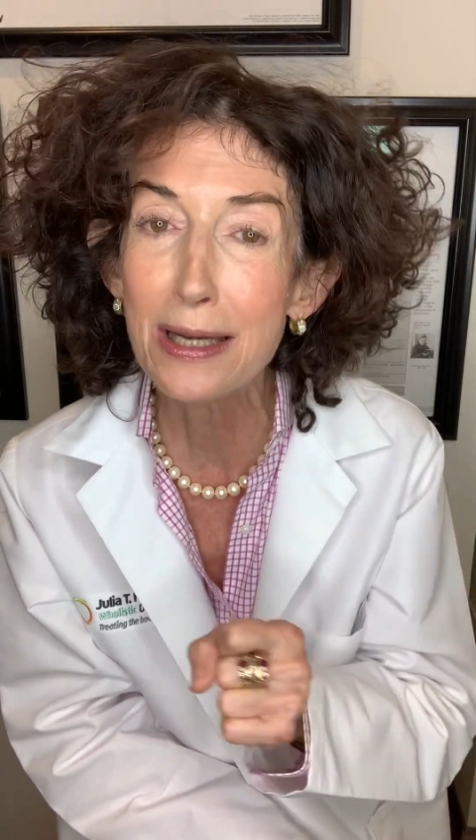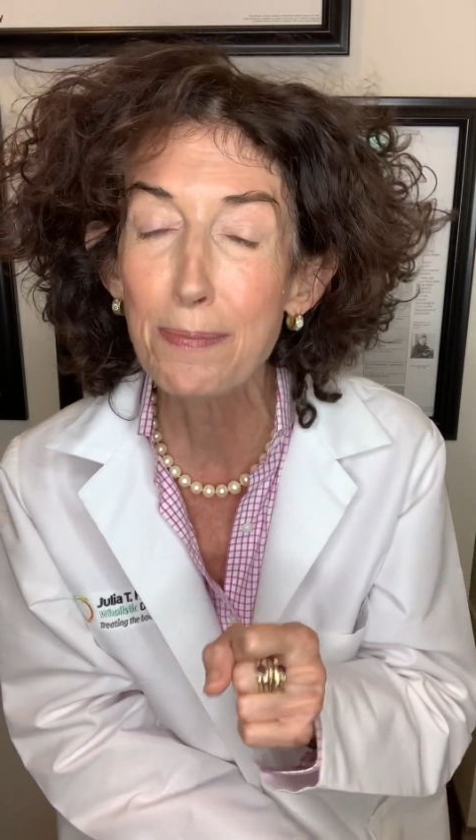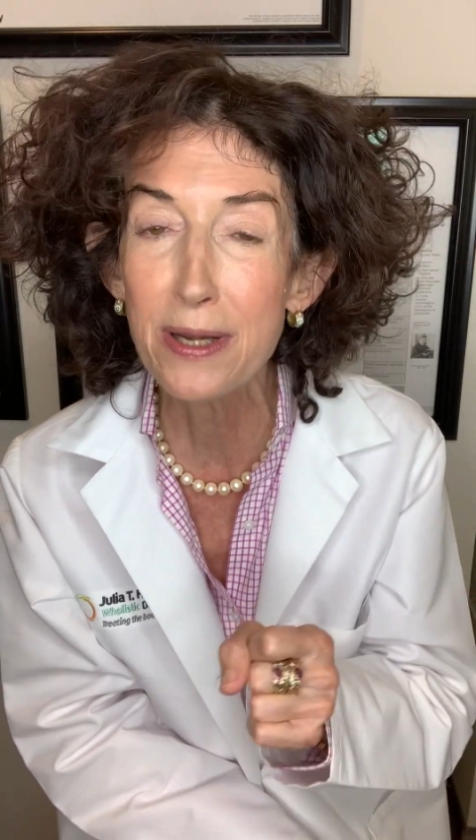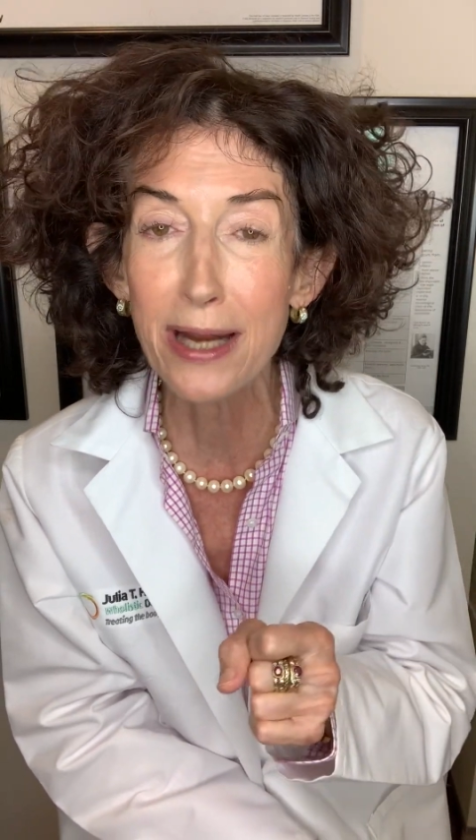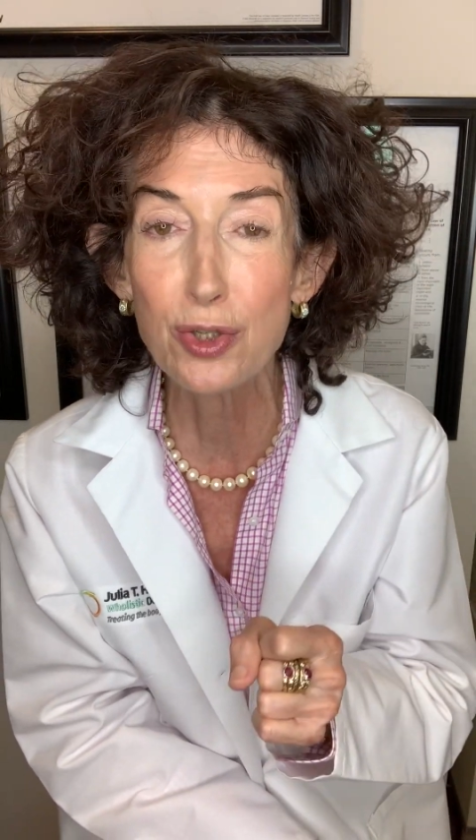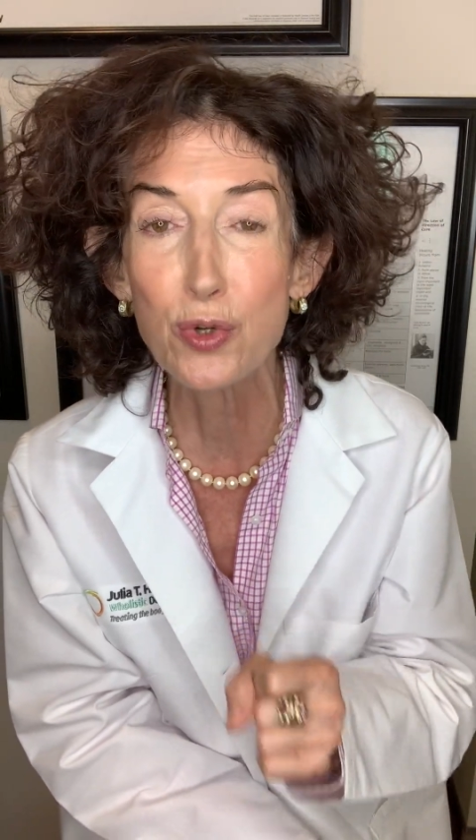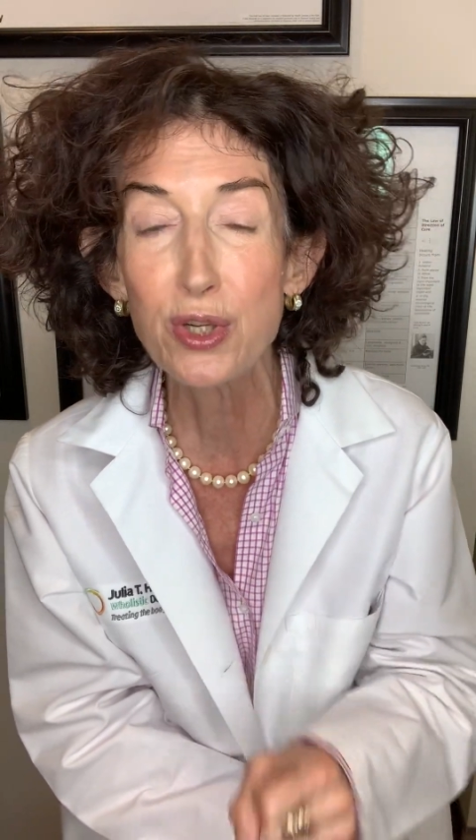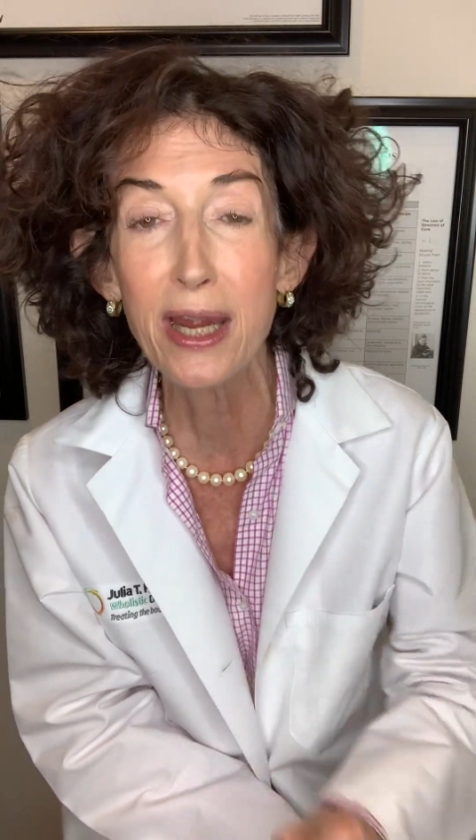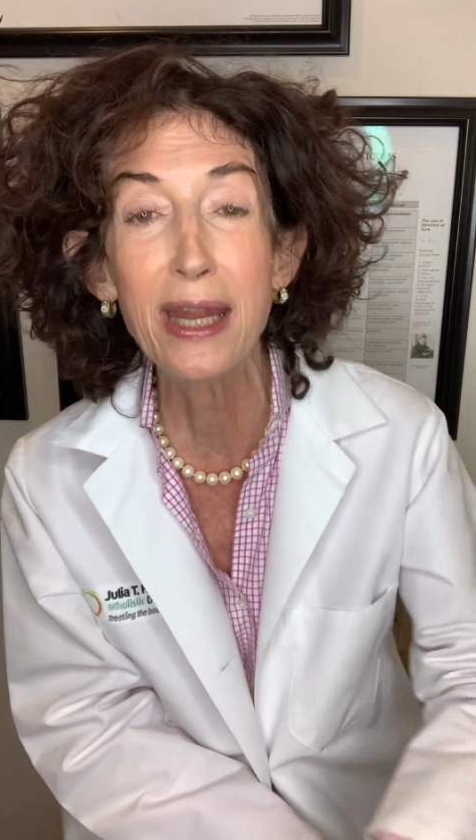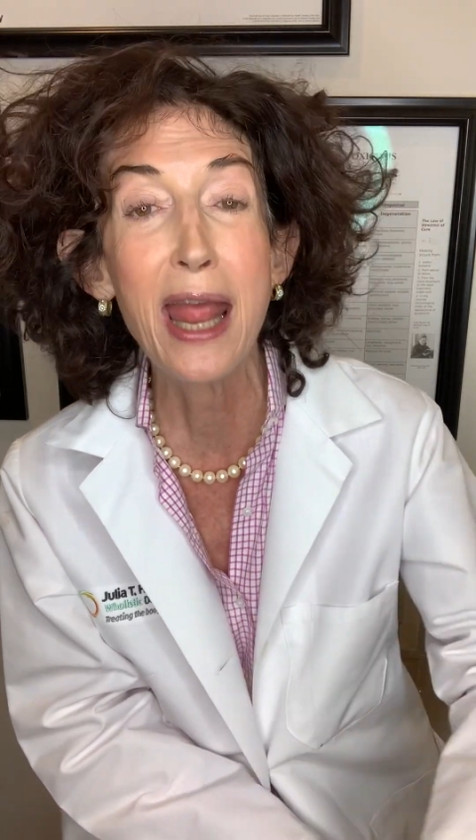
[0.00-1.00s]
to protect your
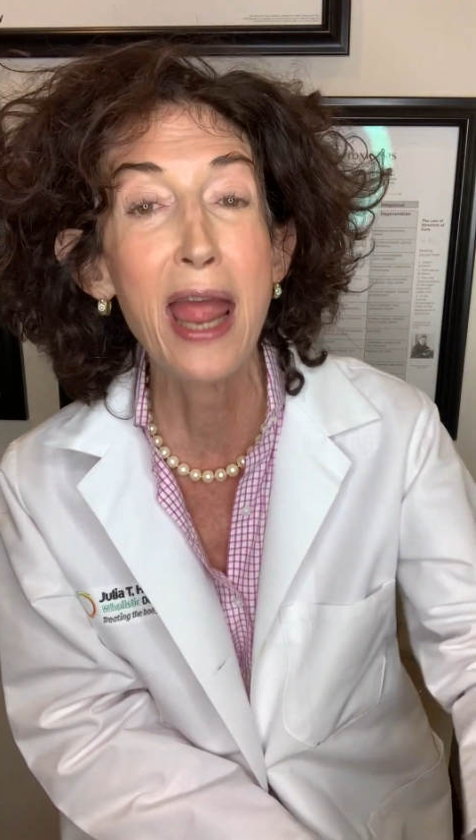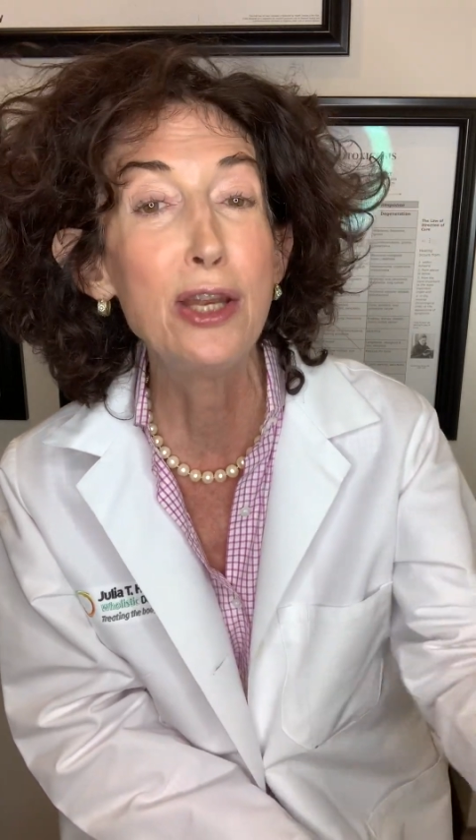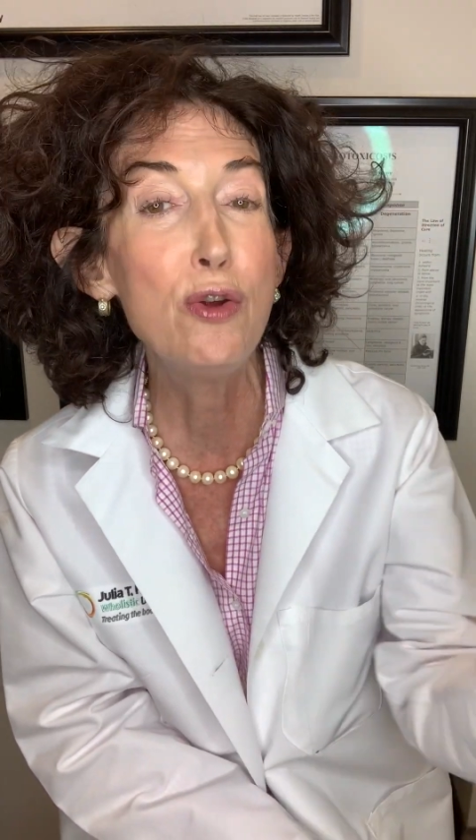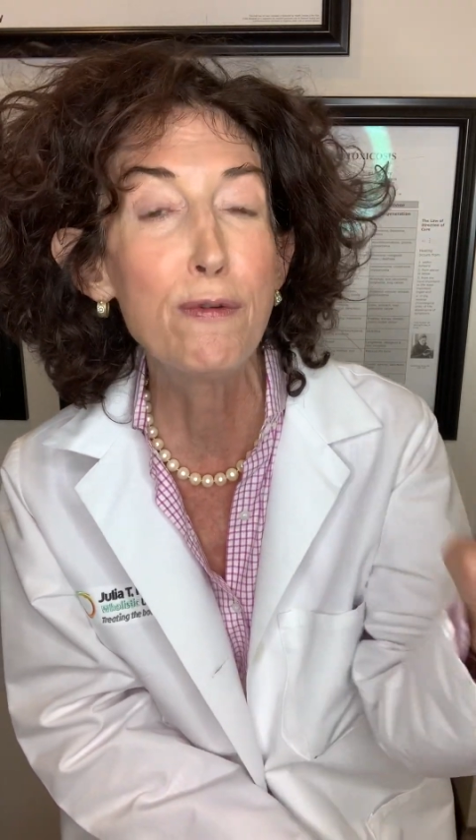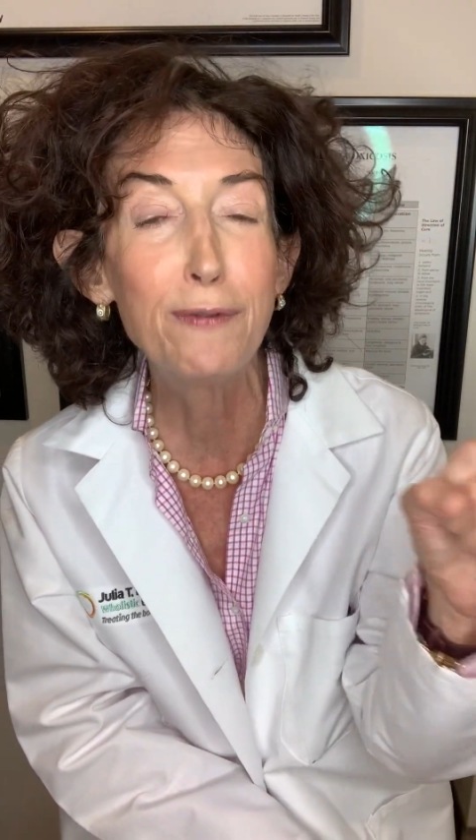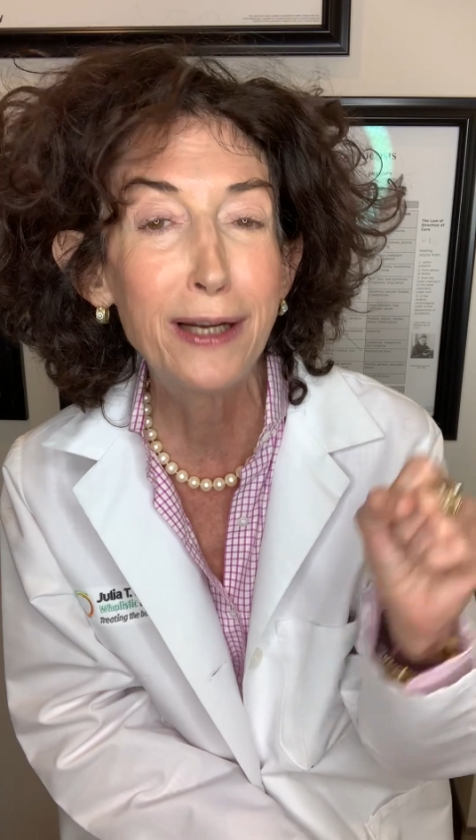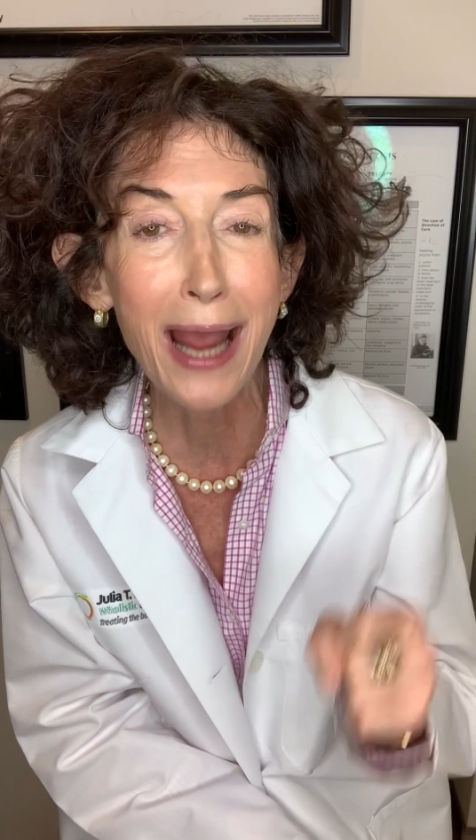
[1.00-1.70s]
skin and you have